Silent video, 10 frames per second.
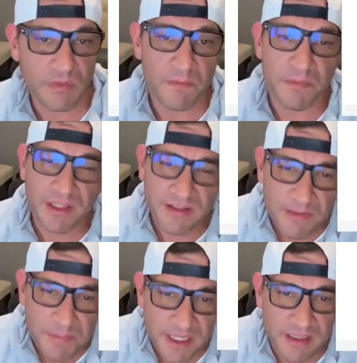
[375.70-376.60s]
But
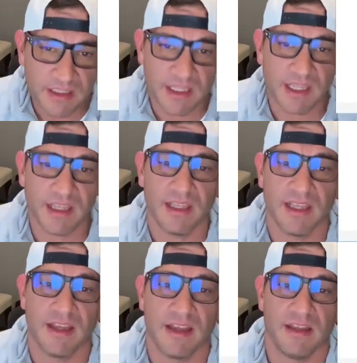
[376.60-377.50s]
typically,
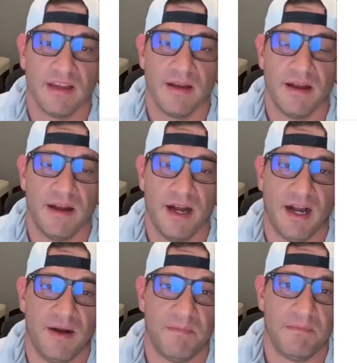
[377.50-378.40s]

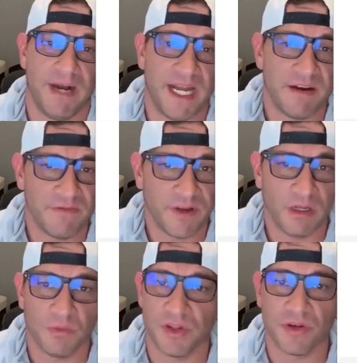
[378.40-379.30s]
by default,
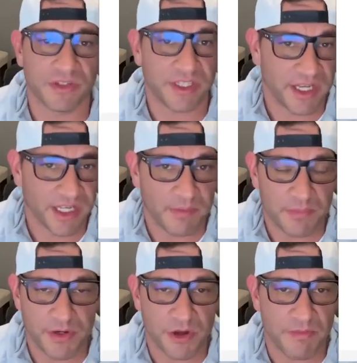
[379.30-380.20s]
when you're setting up
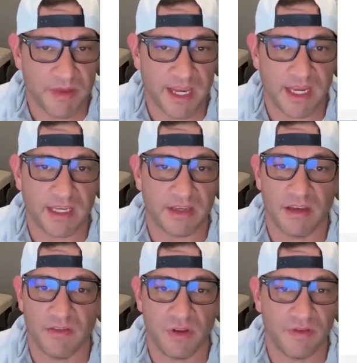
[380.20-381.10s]
your domain,
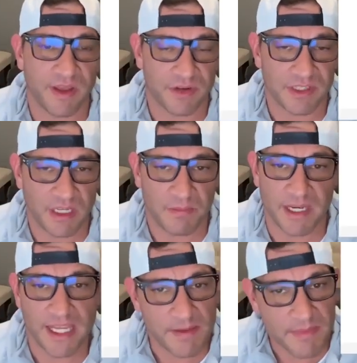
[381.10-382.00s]
if you've ever set up an
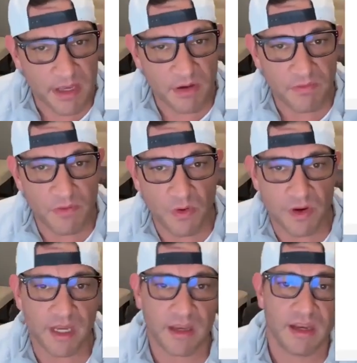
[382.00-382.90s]
email for
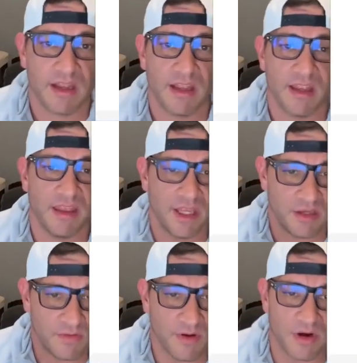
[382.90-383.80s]
it, then you've already